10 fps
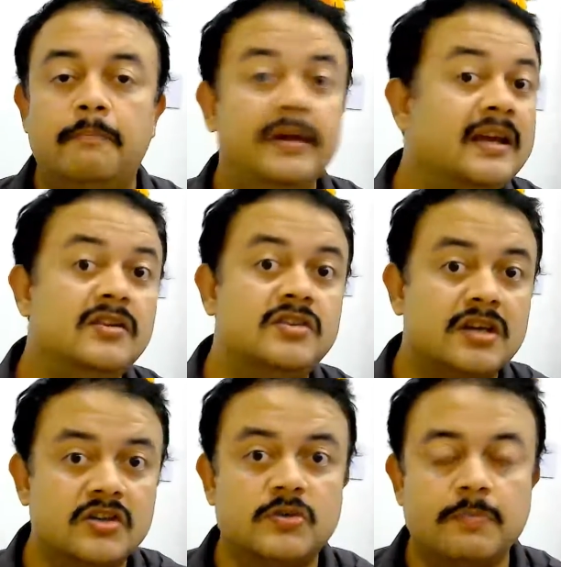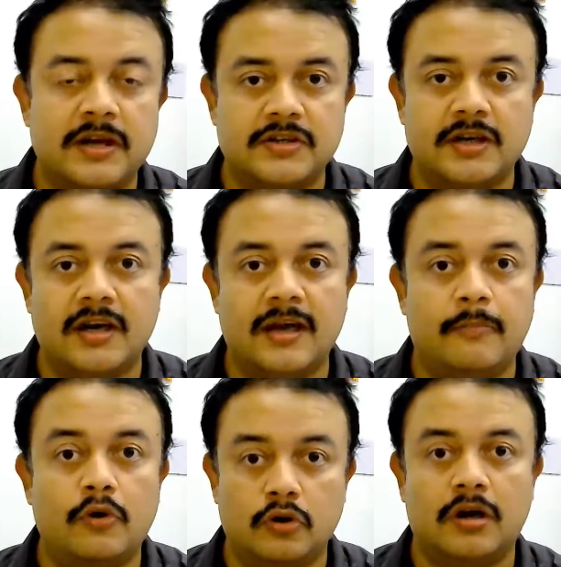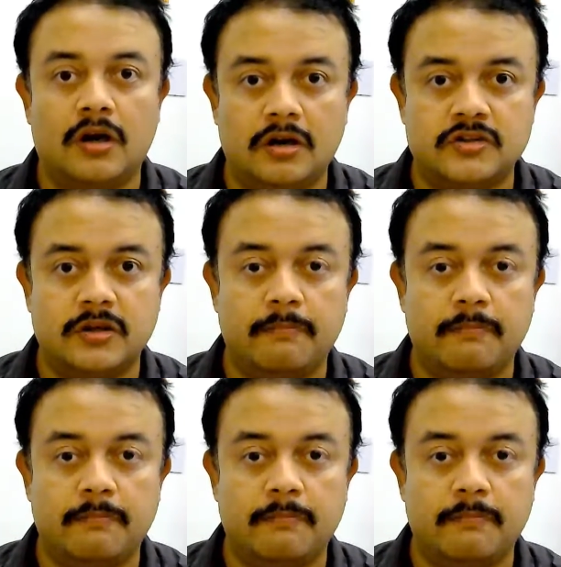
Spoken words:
being judgmental about your culture